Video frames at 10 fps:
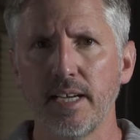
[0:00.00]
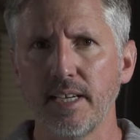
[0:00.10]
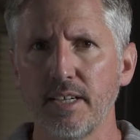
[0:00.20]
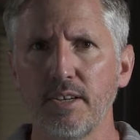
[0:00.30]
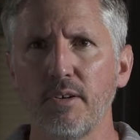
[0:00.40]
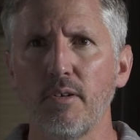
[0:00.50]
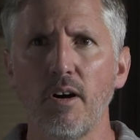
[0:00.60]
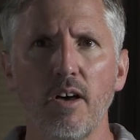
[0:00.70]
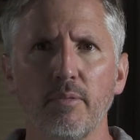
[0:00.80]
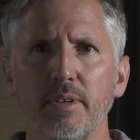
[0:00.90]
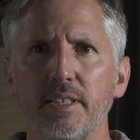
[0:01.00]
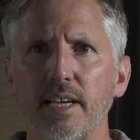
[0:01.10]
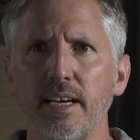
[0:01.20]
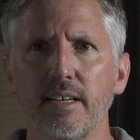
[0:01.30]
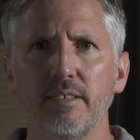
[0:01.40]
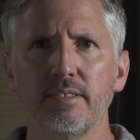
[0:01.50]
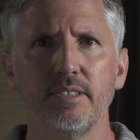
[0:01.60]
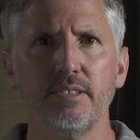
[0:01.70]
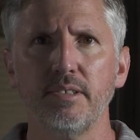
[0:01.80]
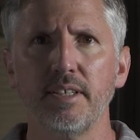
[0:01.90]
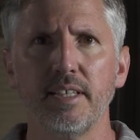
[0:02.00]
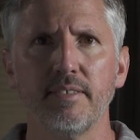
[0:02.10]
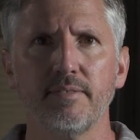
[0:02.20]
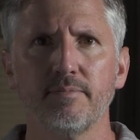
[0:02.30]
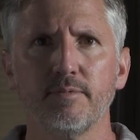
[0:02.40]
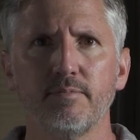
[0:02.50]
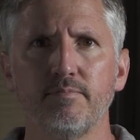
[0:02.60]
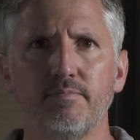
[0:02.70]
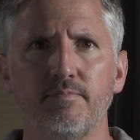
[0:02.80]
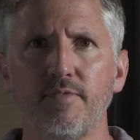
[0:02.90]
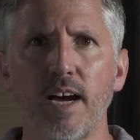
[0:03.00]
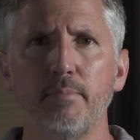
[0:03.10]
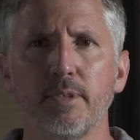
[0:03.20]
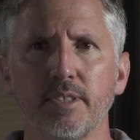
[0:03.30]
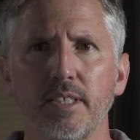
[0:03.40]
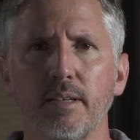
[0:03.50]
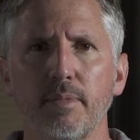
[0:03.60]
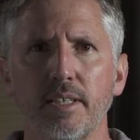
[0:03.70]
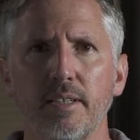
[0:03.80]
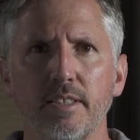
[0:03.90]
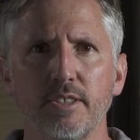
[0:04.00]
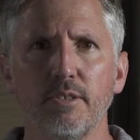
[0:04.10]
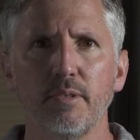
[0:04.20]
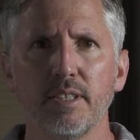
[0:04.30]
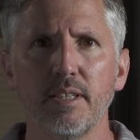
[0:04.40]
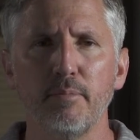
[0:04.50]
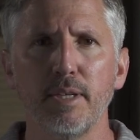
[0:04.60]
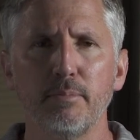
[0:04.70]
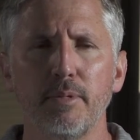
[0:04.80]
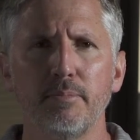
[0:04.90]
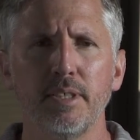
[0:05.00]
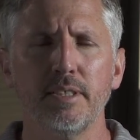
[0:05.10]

I can go all the way down to, I think, 5%. I'm not, not sure what the minimum